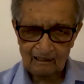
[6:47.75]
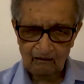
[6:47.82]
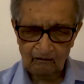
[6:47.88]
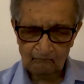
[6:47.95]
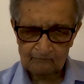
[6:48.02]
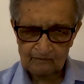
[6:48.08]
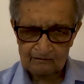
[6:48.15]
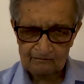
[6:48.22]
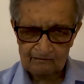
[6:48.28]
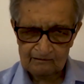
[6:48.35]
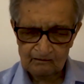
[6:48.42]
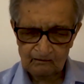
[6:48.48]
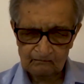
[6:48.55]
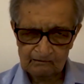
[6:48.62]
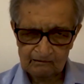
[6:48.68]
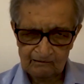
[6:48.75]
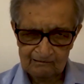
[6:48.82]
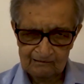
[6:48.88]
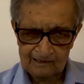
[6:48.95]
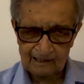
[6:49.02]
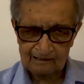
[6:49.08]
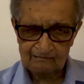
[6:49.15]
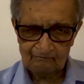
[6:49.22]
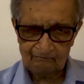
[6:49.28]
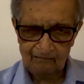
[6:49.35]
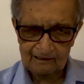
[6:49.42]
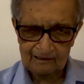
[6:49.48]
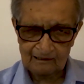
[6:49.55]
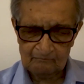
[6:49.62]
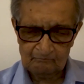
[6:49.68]
of the resources
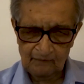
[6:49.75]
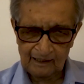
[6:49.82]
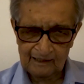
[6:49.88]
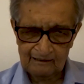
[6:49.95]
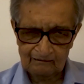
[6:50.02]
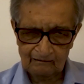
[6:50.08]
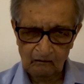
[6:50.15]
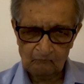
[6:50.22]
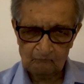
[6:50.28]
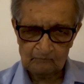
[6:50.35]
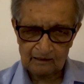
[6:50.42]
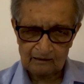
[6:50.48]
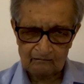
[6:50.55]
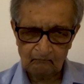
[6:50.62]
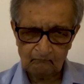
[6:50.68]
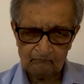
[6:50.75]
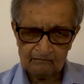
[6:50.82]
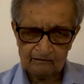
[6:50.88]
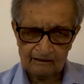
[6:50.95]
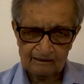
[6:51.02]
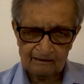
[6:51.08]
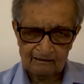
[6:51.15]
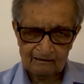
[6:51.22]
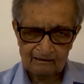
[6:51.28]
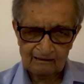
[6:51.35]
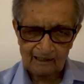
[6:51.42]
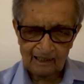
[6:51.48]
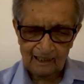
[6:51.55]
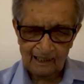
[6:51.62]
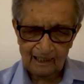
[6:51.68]
generated by economic growth
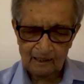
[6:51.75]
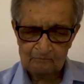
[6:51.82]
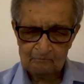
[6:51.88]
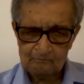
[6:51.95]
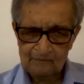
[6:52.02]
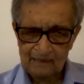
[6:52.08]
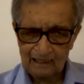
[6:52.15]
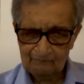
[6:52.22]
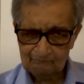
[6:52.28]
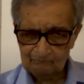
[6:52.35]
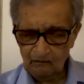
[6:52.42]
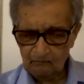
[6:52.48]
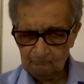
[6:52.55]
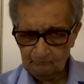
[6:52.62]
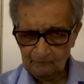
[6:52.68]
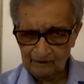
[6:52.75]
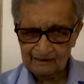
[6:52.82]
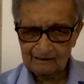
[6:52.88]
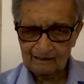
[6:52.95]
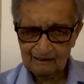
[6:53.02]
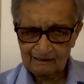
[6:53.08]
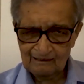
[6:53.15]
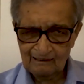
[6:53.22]
have not been